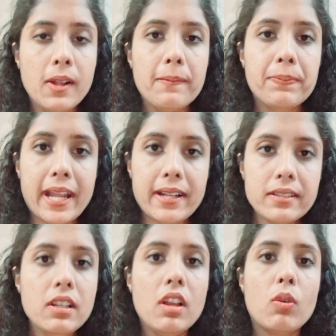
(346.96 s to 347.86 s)
then
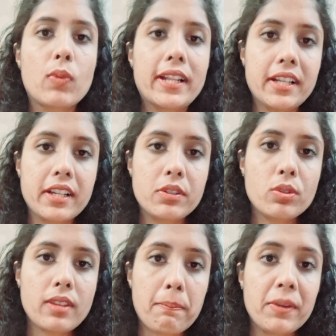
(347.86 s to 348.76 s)
we needed to
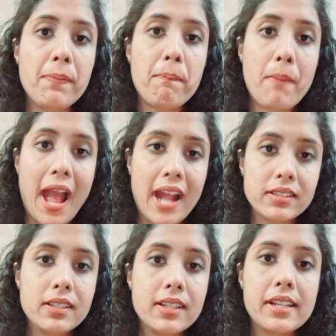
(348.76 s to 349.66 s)
submit
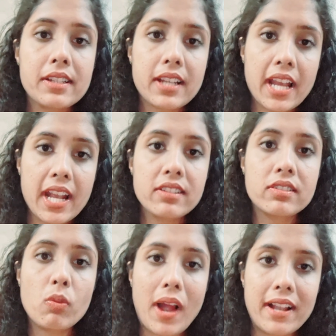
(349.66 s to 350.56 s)
PAN in case
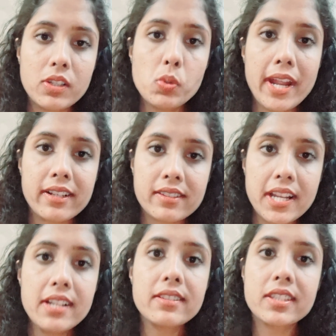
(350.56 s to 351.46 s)
the value
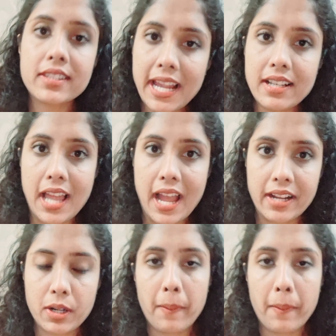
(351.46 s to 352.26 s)
exceeds 10 lakh.